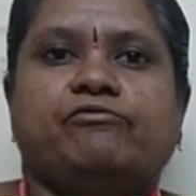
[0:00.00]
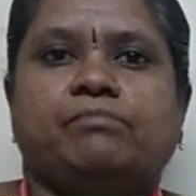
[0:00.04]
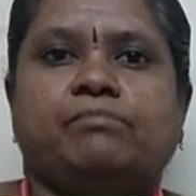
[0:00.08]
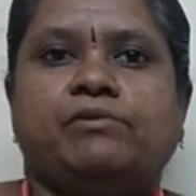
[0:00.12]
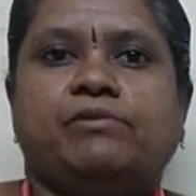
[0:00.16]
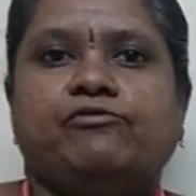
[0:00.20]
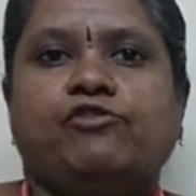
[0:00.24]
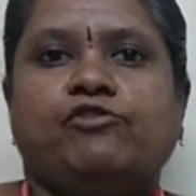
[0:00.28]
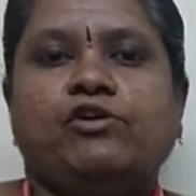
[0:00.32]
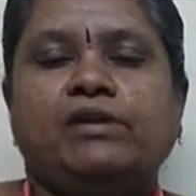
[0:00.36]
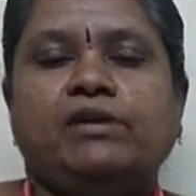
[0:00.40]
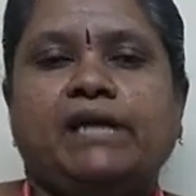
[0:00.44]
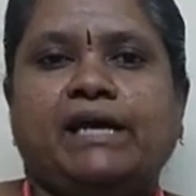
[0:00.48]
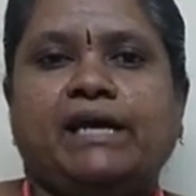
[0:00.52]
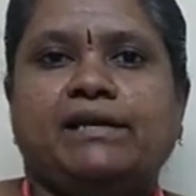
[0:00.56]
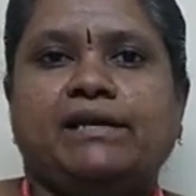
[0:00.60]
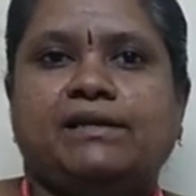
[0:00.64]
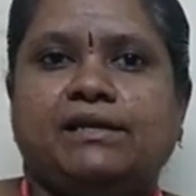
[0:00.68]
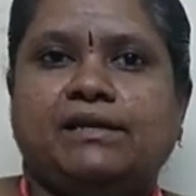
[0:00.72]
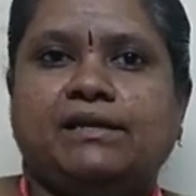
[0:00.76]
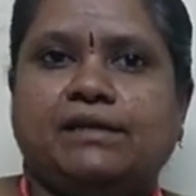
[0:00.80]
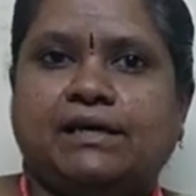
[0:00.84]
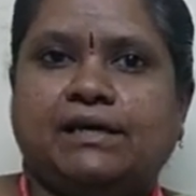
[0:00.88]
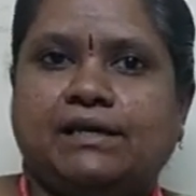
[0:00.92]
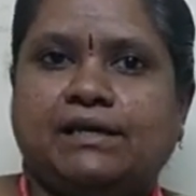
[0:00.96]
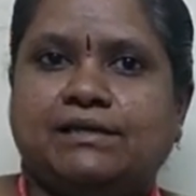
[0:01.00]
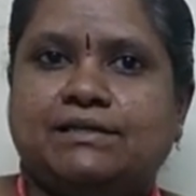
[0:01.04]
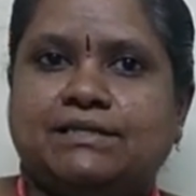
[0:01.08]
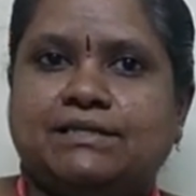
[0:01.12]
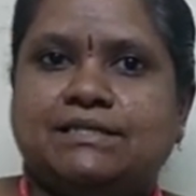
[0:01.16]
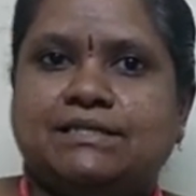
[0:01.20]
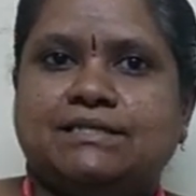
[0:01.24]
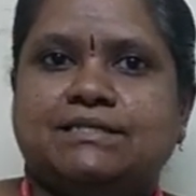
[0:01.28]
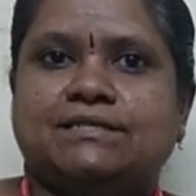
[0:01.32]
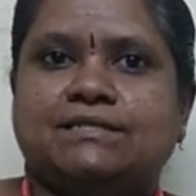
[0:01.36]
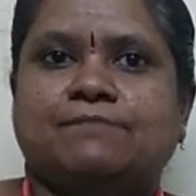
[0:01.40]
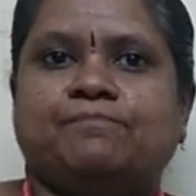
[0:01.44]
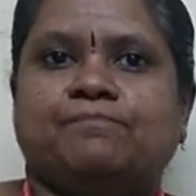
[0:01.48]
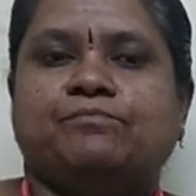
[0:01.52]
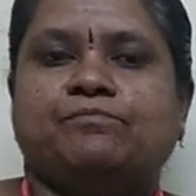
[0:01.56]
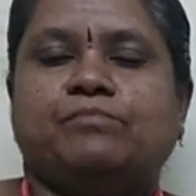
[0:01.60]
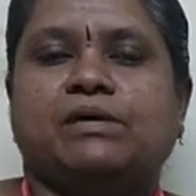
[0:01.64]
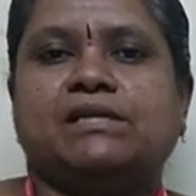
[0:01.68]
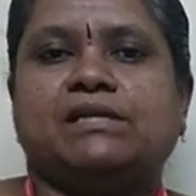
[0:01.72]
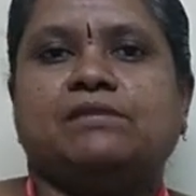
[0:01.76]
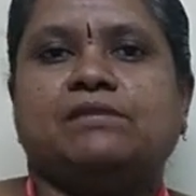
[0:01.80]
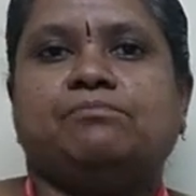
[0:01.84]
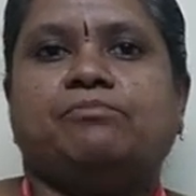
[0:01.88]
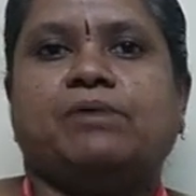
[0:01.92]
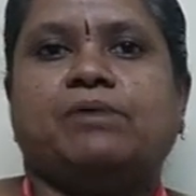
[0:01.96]
before 1990s,
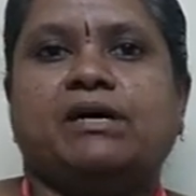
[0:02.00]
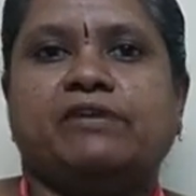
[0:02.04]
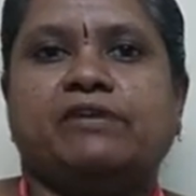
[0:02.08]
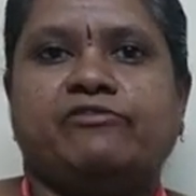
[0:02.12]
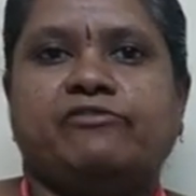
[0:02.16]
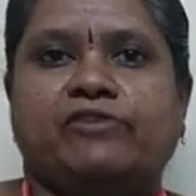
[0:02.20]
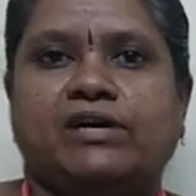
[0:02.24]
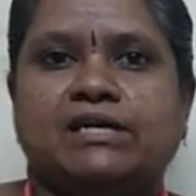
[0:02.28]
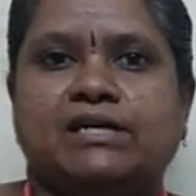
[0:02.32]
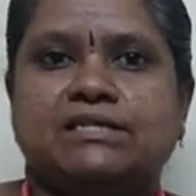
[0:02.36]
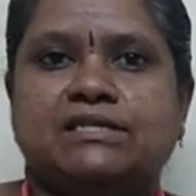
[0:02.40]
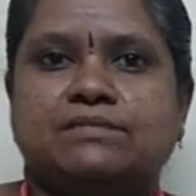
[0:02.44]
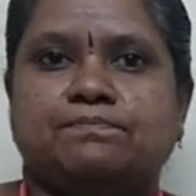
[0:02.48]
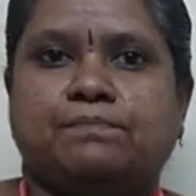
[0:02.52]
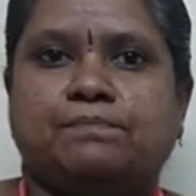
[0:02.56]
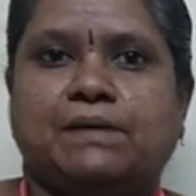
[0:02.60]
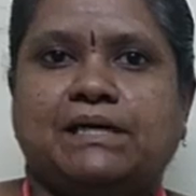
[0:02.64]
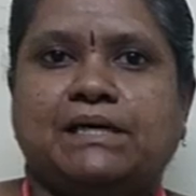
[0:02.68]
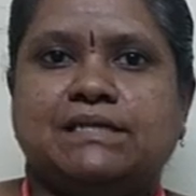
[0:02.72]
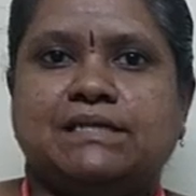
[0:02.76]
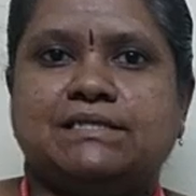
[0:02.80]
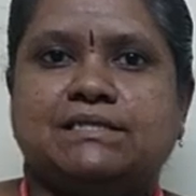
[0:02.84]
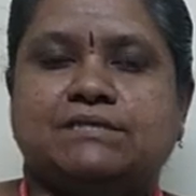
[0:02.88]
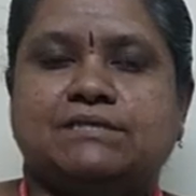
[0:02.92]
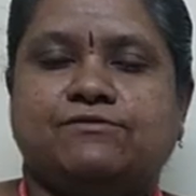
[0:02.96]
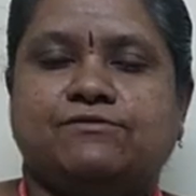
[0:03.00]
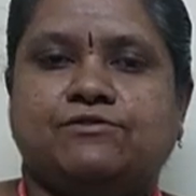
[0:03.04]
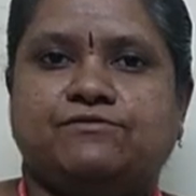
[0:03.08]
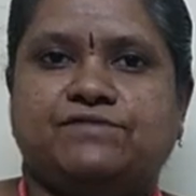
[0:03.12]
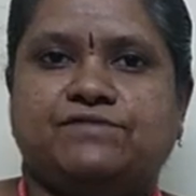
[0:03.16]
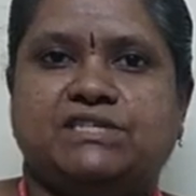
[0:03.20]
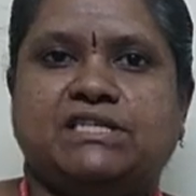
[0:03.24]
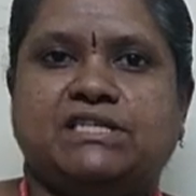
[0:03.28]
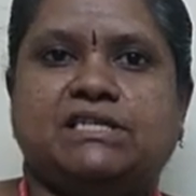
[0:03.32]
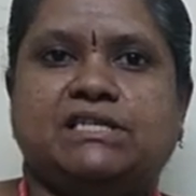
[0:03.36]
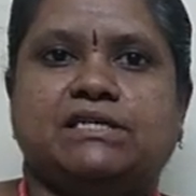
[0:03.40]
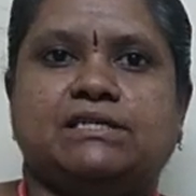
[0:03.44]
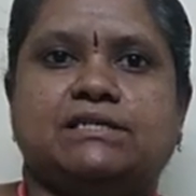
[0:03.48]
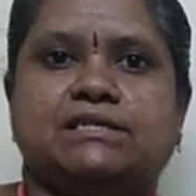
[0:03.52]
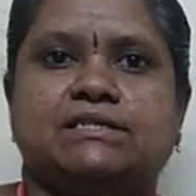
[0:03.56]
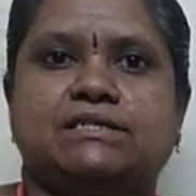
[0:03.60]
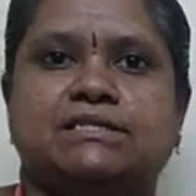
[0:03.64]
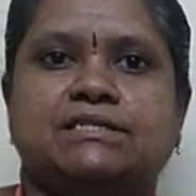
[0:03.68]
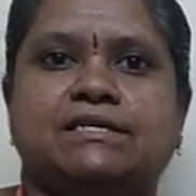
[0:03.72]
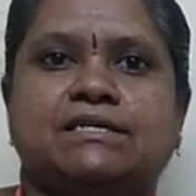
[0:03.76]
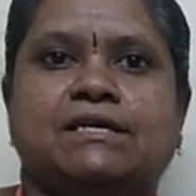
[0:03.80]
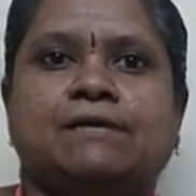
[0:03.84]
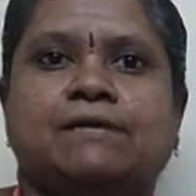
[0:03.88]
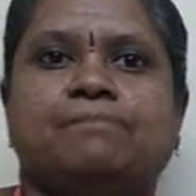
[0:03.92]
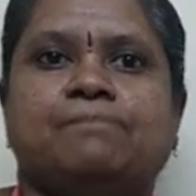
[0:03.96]
for the past 50
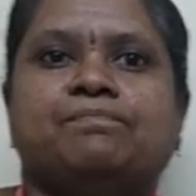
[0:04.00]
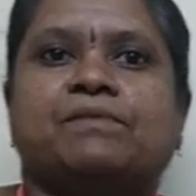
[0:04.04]
years,